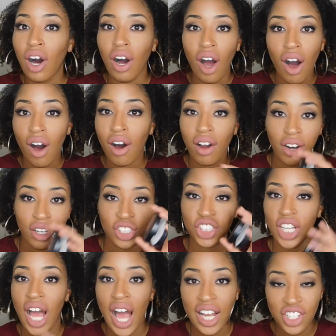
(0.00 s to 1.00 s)
all her
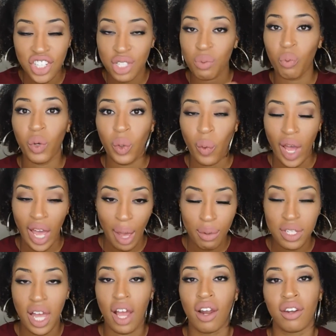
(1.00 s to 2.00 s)
shine just went away. I
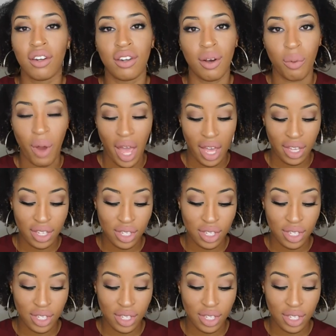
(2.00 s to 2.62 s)
was like, no way.